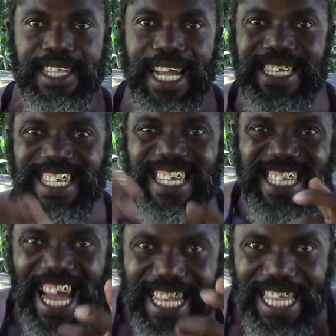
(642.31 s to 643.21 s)
That it is
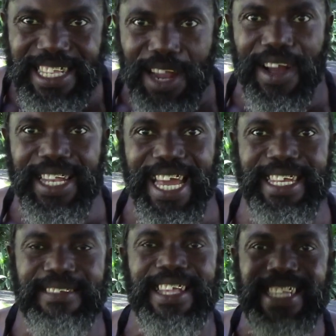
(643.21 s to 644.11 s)
not literal,
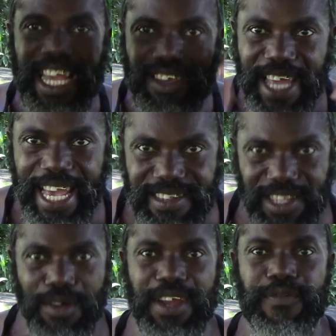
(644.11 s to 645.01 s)
neither is it secular history,